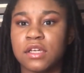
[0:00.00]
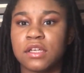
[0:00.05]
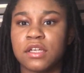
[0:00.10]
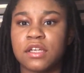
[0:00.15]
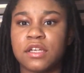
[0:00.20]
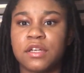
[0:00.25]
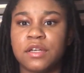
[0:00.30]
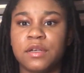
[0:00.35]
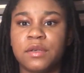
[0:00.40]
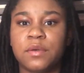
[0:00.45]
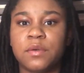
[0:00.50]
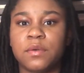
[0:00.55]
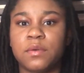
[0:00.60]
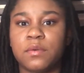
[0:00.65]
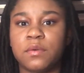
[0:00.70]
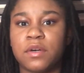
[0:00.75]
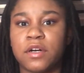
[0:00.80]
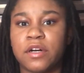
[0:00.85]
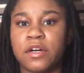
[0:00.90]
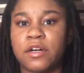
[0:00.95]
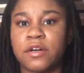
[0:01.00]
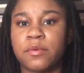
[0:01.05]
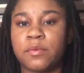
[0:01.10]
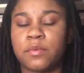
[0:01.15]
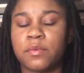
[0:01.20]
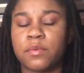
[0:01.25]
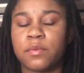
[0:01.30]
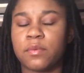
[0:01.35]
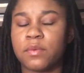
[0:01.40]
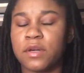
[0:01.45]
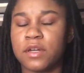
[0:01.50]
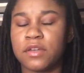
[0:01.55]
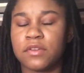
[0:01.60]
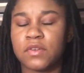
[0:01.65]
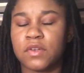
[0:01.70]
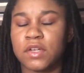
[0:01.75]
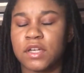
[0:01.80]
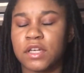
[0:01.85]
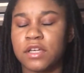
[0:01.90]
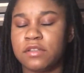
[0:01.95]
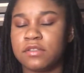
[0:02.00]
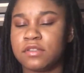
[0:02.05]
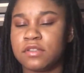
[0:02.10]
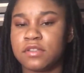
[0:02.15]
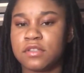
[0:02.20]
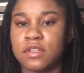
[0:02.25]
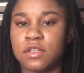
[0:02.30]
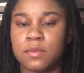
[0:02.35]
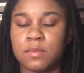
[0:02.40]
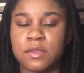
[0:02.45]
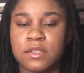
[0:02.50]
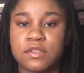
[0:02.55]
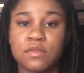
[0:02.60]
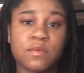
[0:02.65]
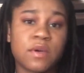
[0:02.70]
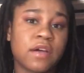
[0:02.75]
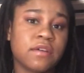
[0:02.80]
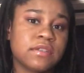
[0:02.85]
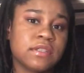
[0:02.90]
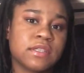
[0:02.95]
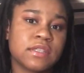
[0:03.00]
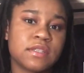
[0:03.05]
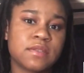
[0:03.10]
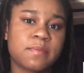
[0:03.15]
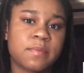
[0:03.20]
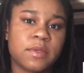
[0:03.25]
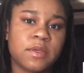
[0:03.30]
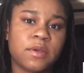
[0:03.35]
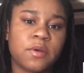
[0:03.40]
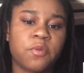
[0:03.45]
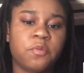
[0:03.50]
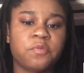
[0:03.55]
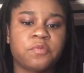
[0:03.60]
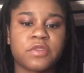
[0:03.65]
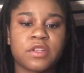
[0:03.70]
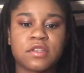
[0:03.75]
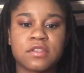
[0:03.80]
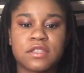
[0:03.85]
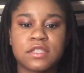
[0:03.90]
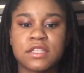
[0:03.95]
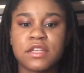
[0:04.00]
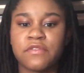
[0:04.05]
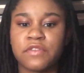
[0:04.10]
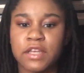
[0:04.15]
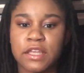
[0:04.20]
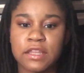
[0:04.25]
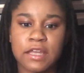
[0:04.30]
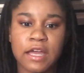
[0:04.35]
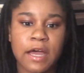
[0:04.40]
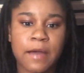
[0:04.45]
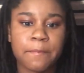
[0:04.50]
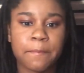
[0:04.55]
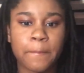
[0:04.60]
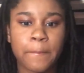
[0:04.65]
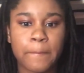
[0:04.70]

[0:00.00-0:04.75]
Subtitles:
What other cases could be surrounding this bill and stuff like that.